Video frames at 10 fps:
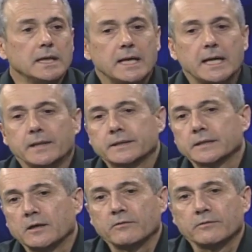at
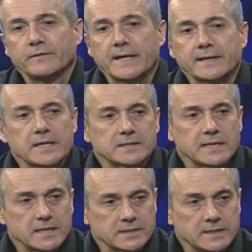uh,
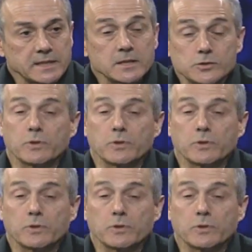finite-sized things,